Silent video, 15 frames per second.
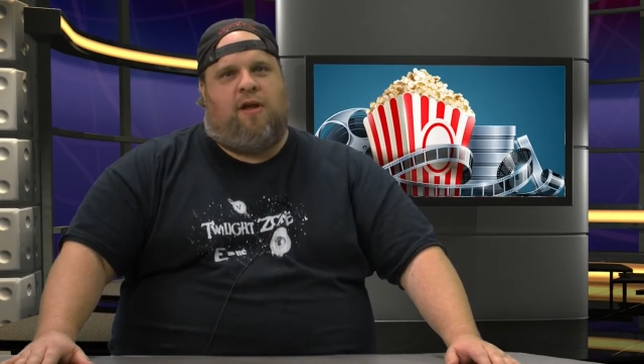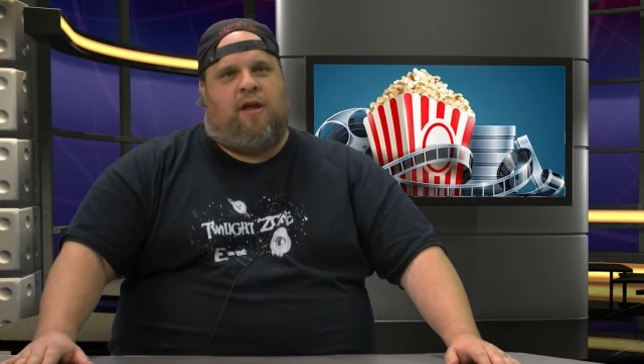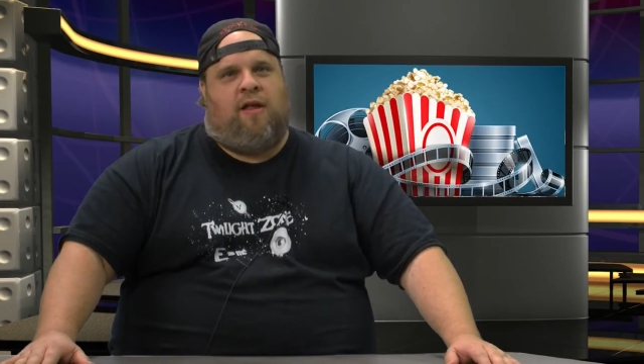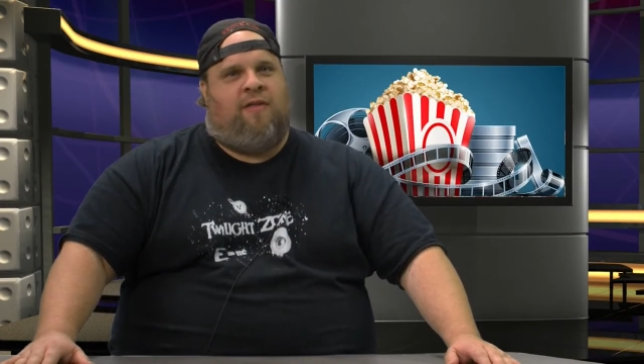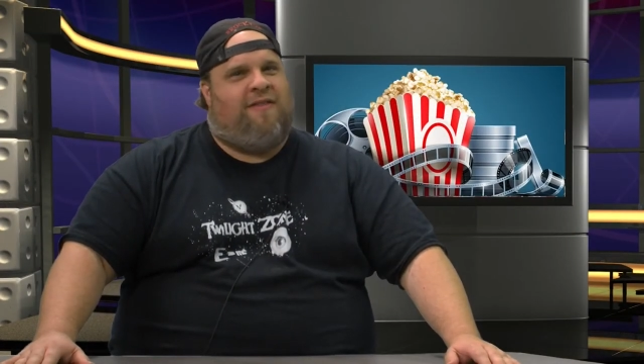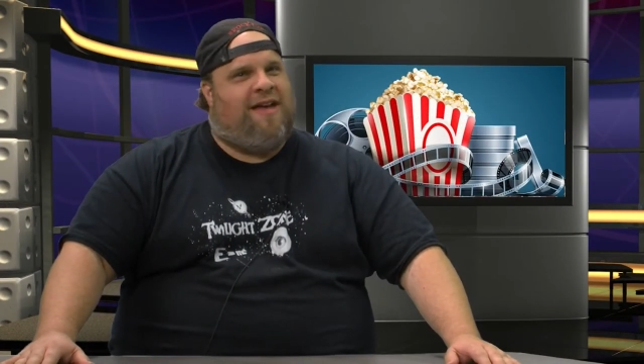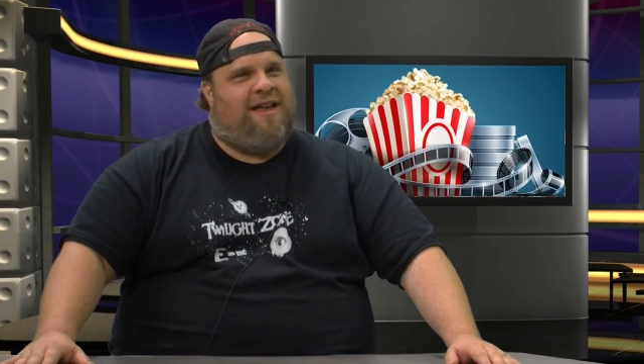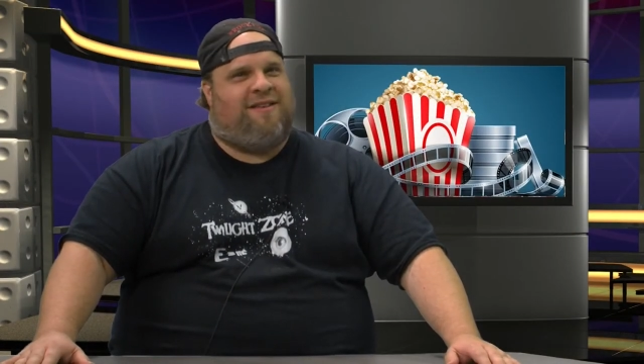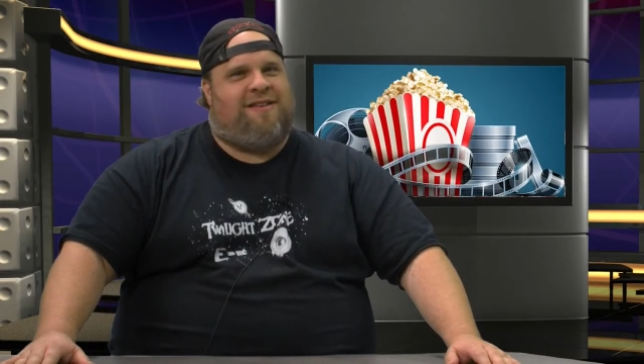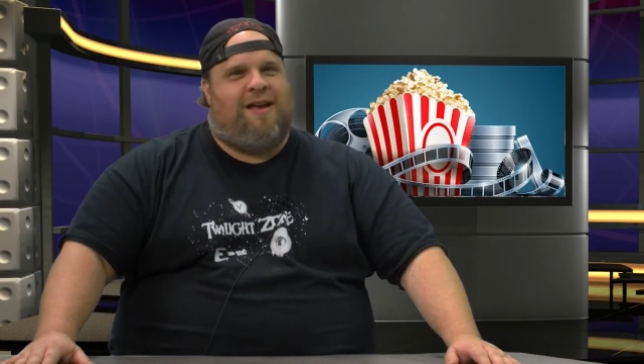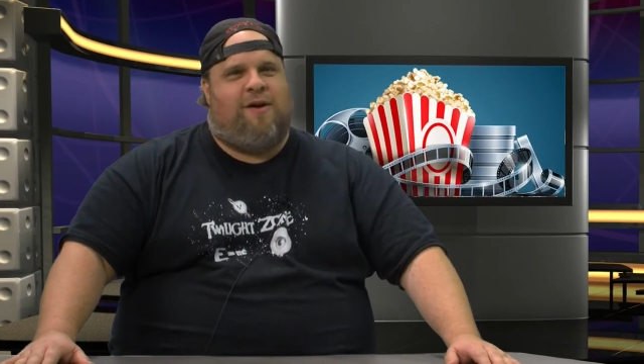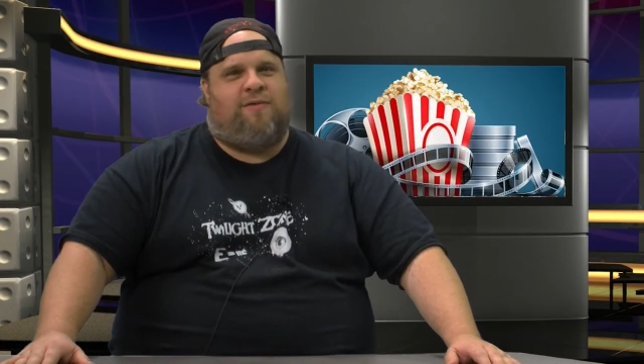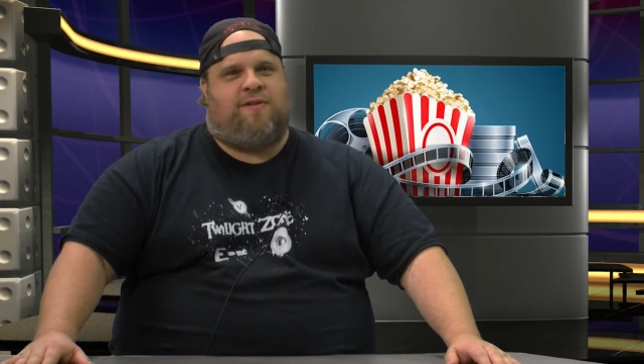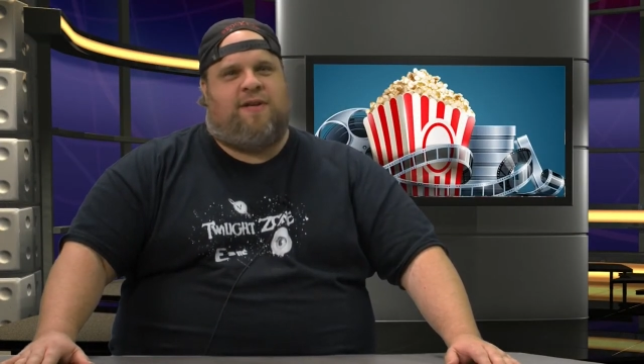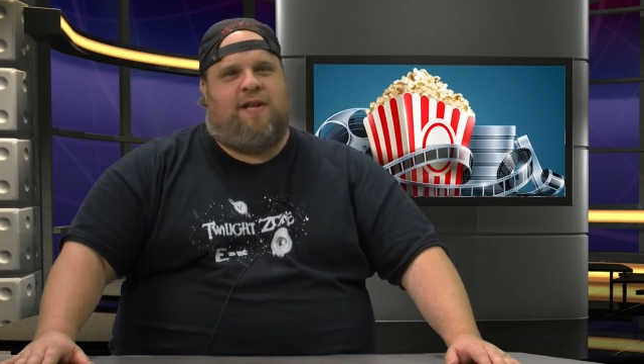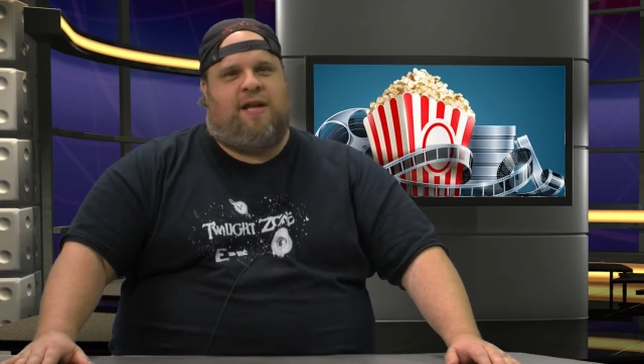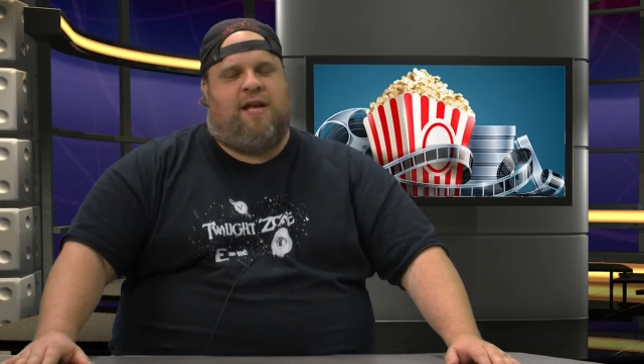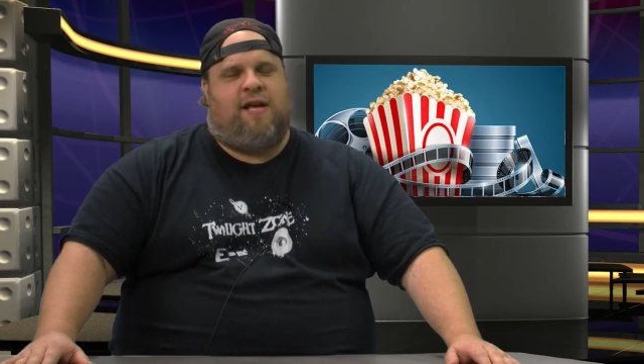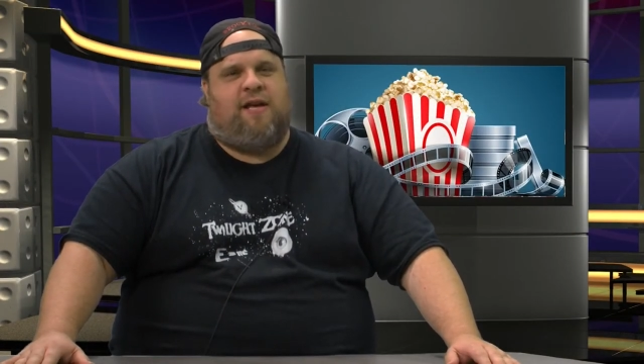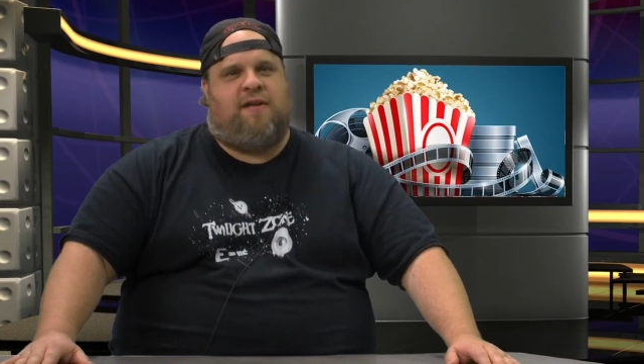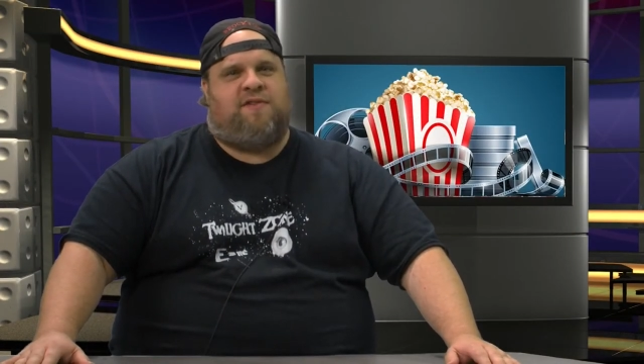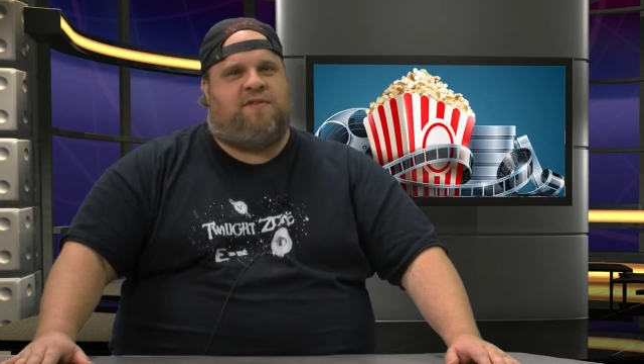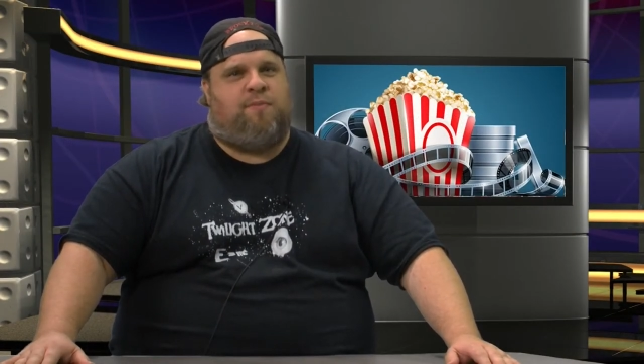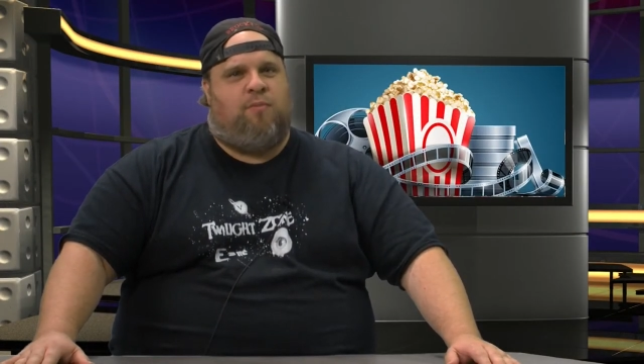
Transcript: and that down today is